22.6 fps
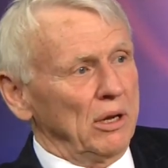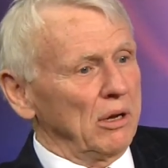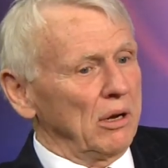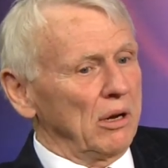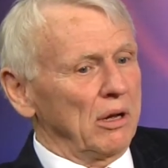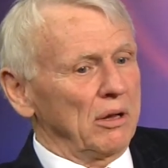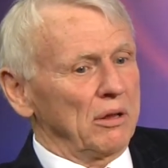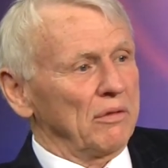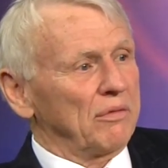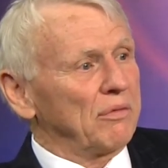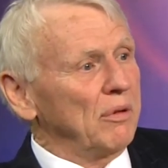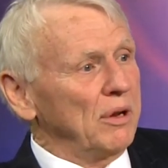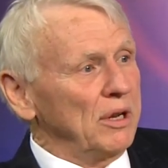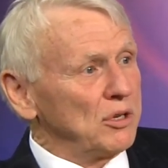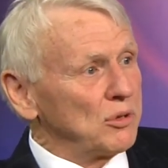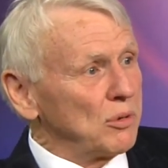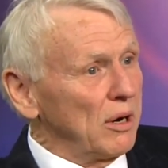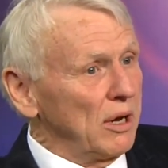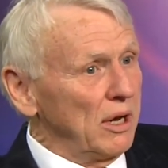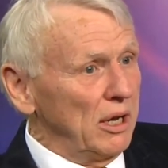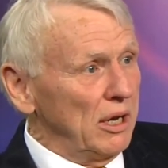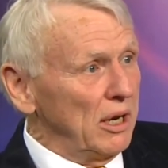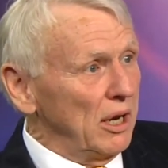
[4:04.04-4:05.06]
the free
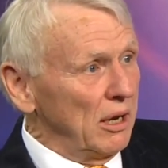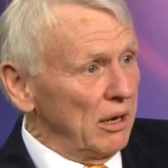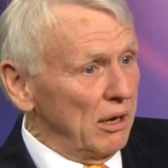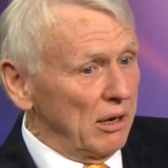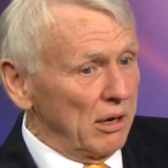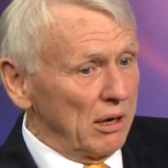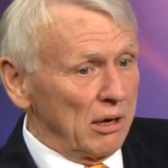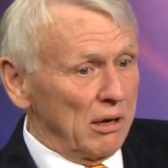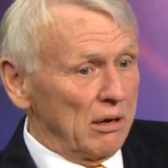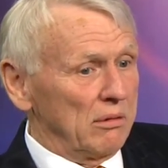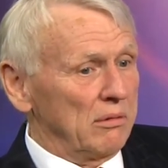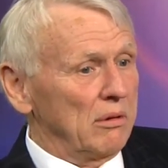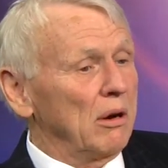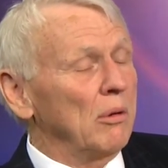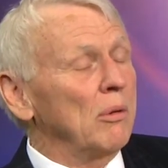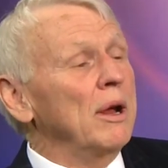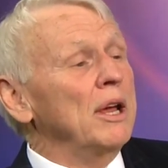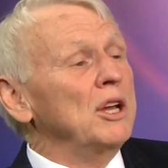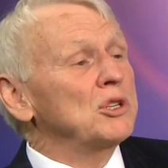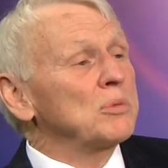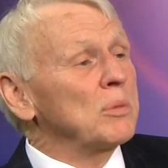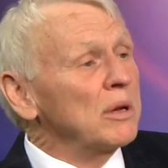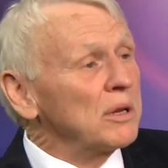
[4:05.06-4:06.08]
trade
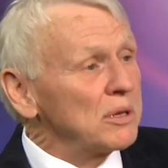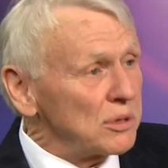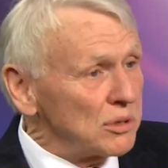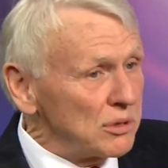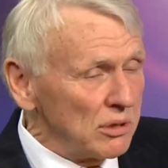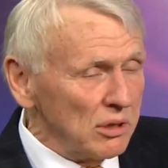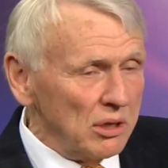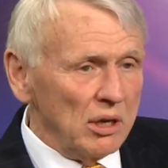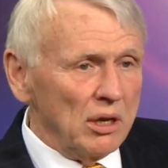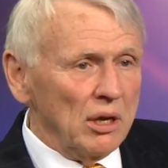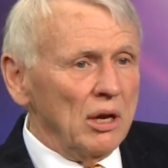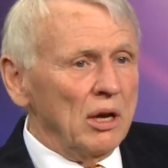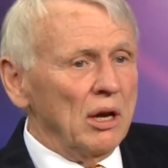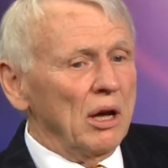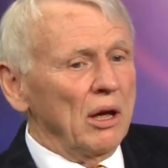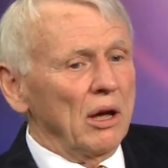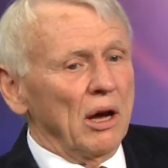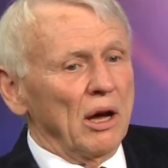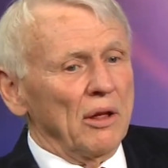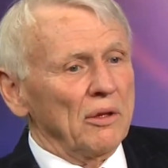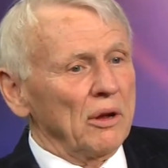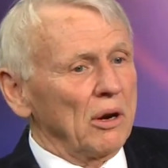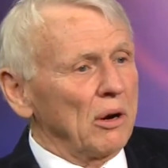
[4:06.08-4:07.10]
arrangements,
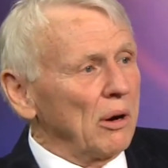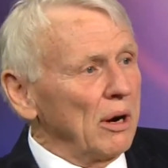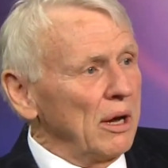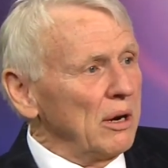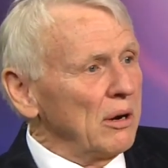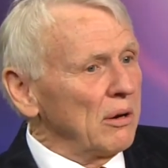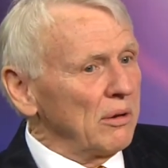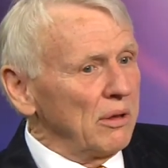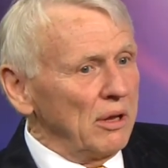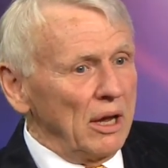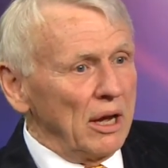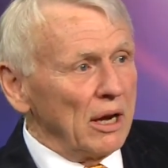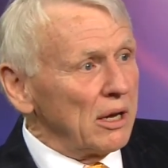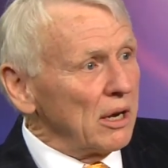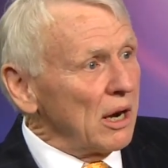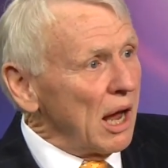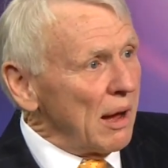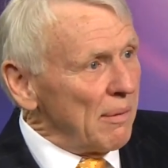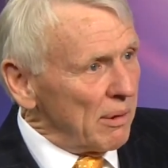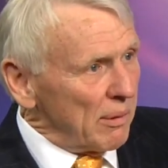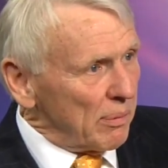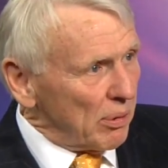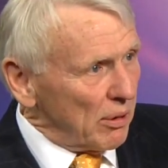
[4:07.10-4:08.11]
the greater the
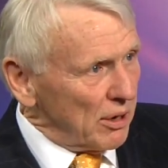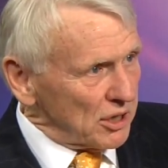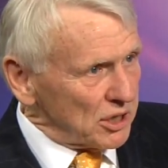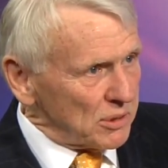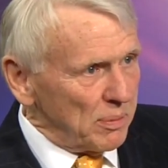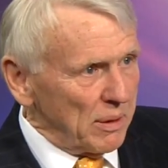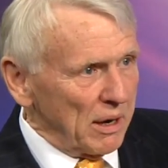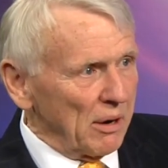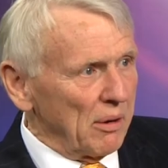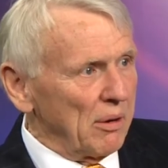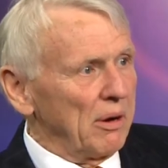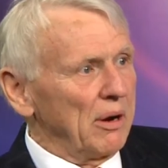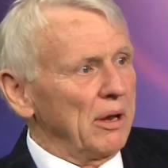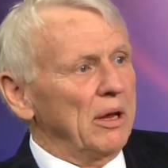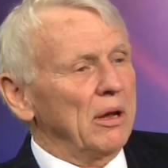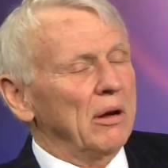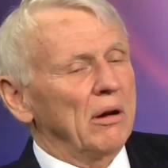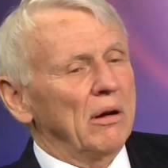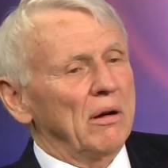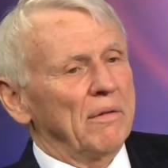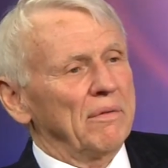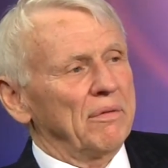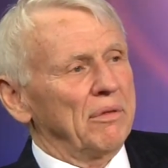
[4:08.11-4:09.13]
economic
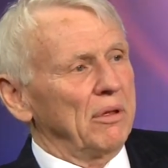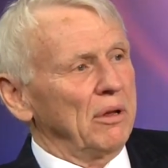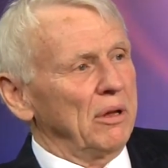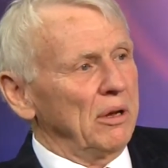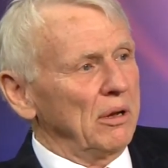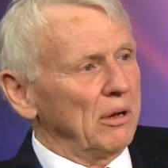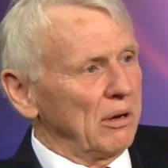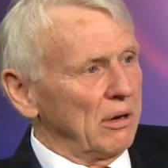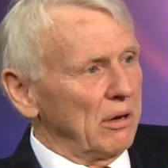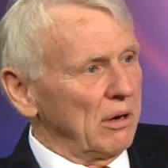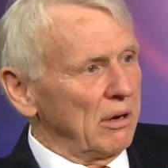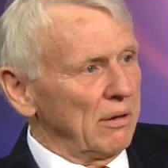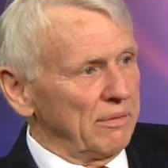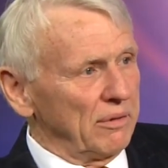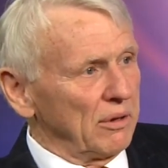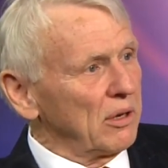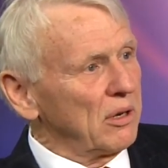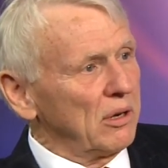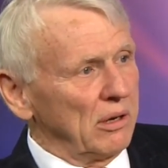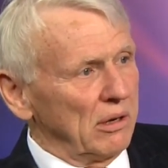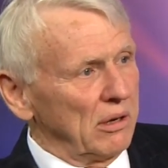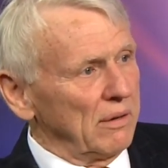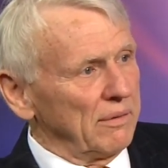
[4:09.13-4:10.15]
prosperity of
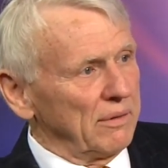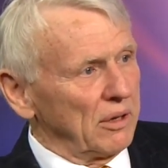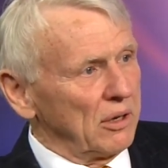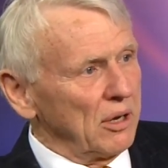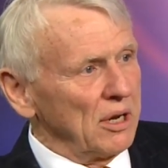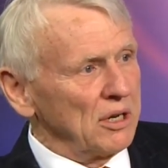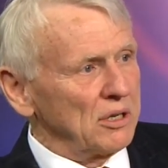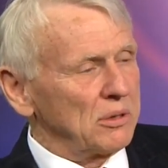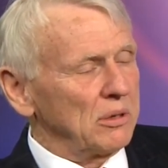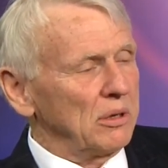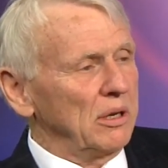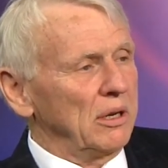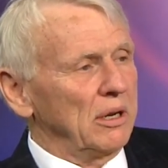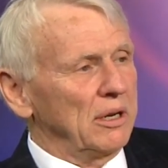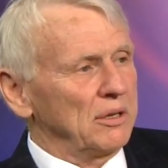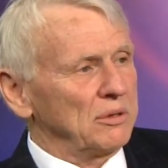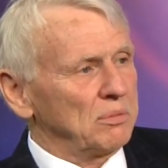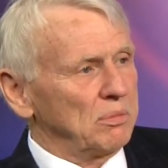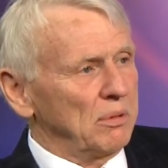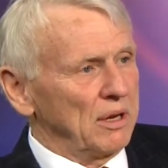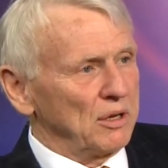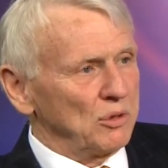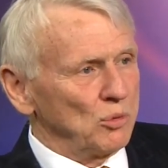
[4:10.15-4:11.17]
the country,
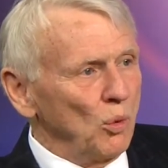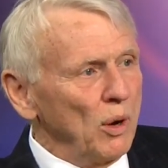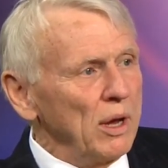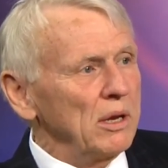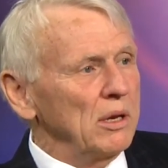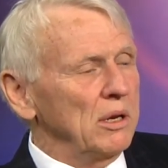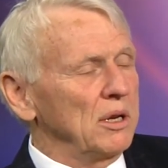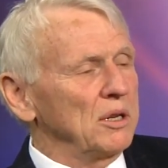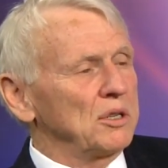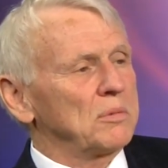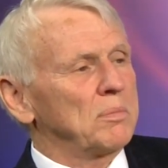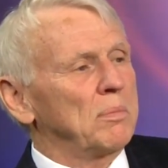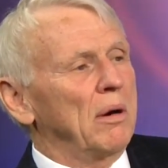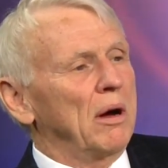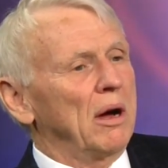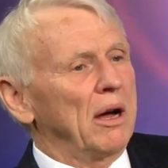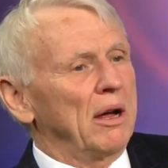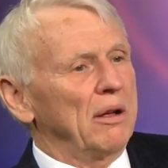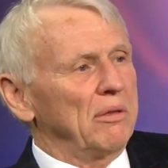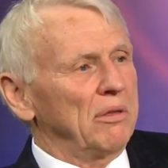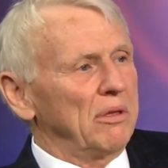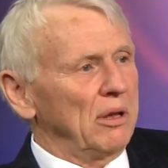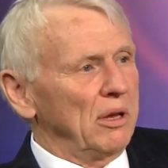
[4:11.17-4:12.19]
as witnessed
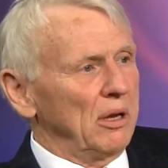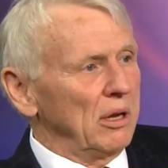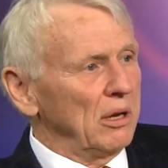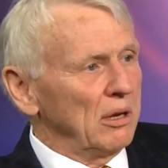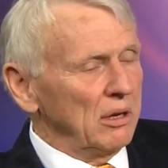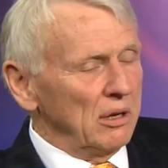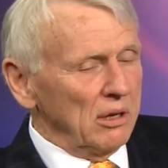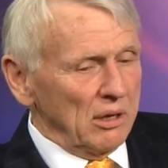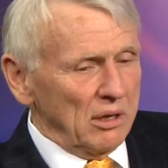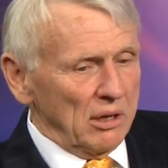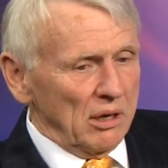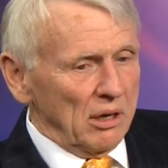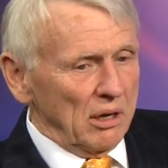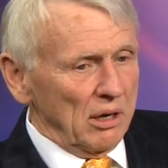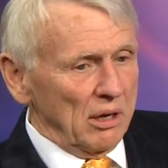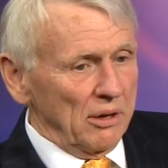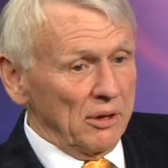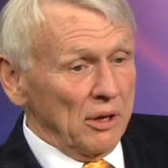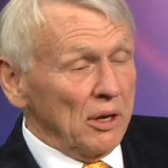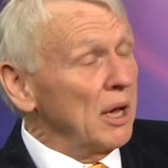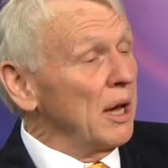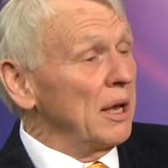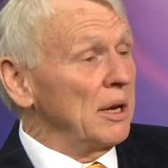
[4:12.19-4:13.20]
by the
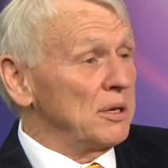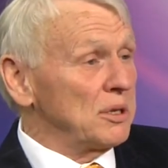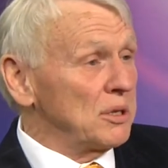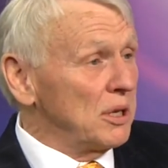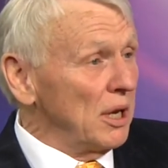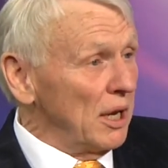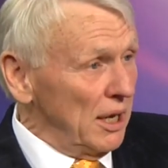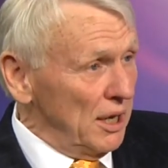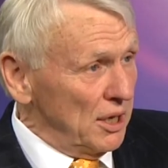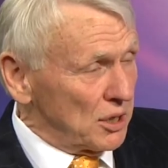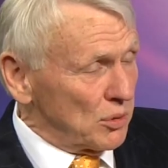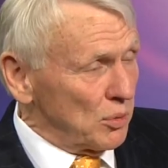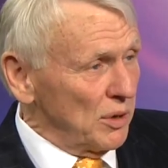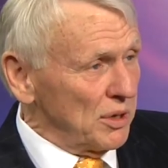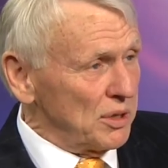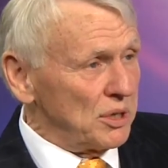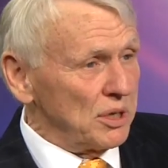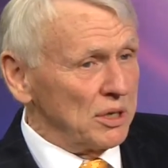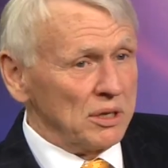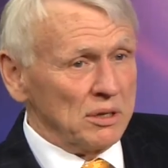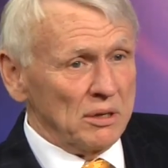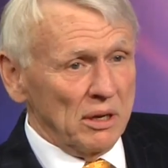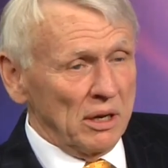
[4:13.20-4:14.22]
United States,
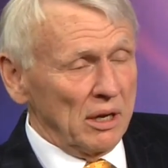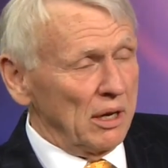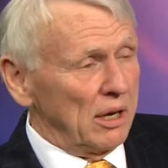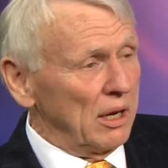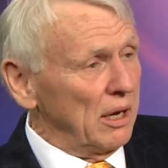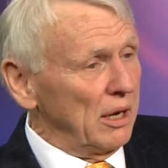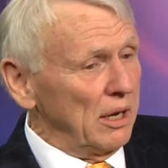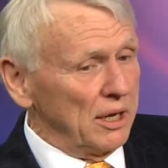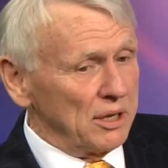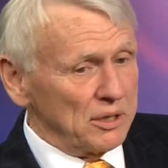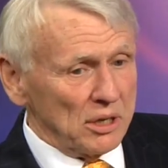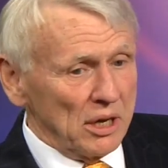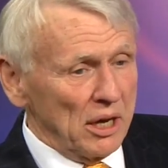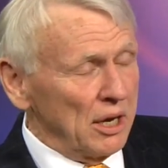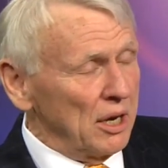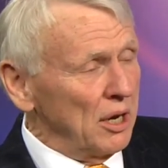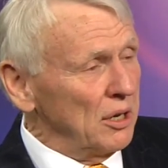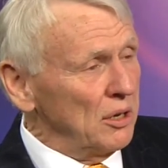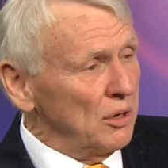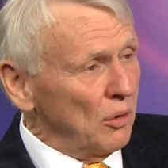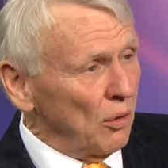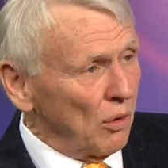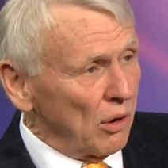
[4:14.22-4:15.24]
which is
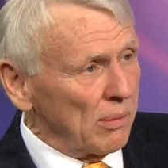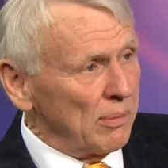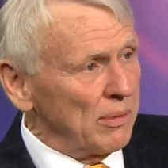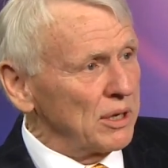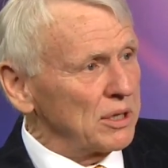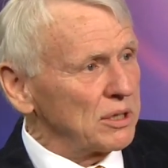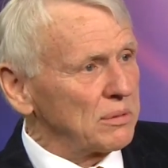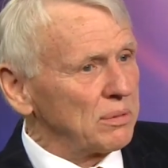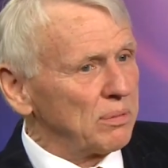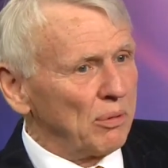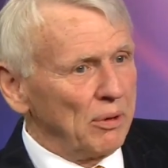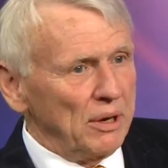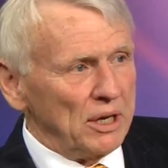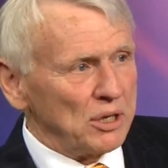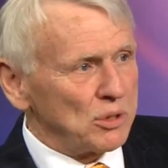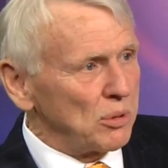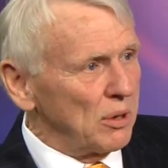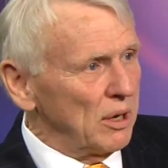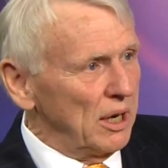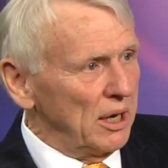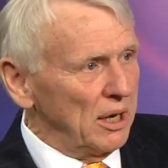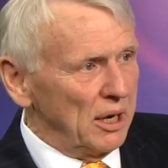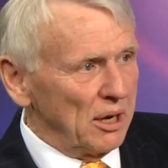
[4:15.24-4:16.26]
an enormous free
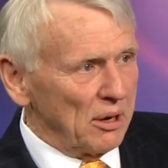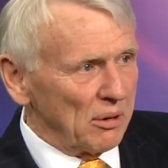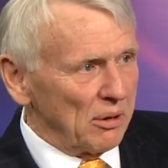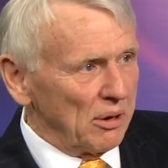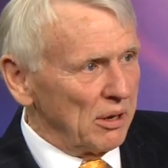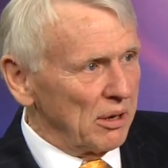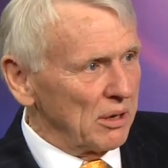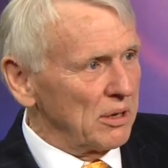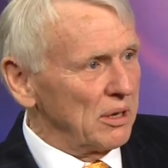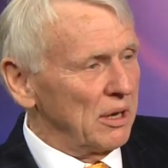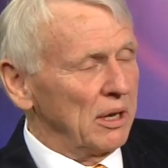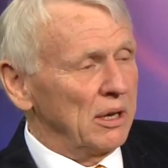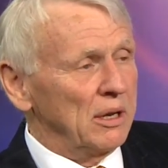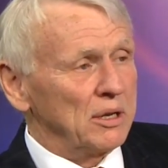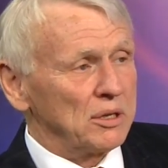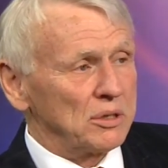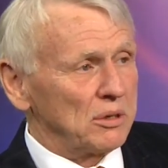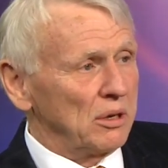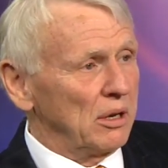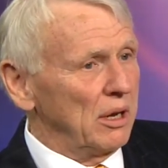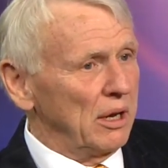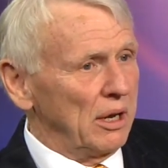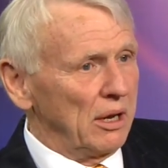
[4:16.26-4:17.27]
trade area, and
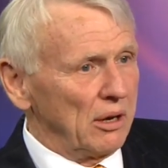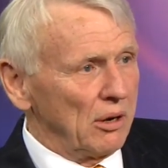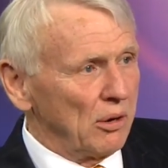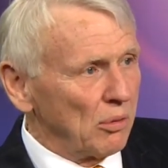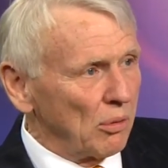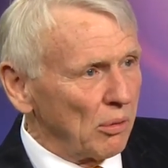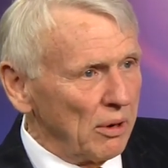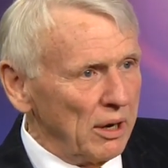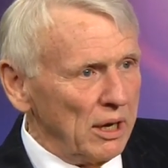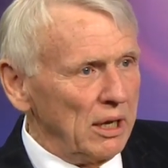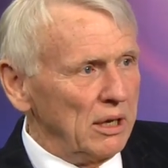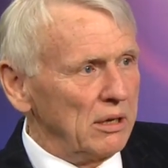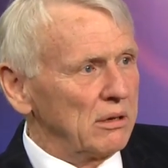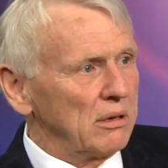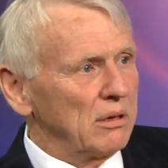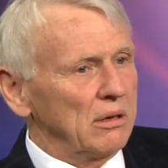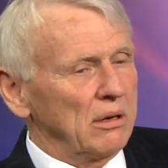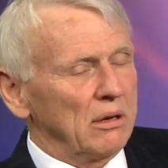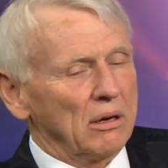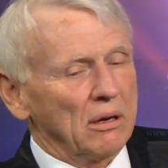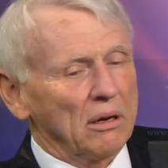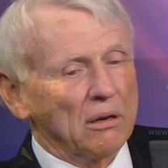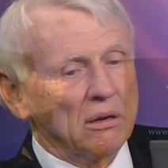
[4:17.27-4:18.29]
it's a great,
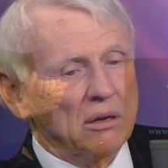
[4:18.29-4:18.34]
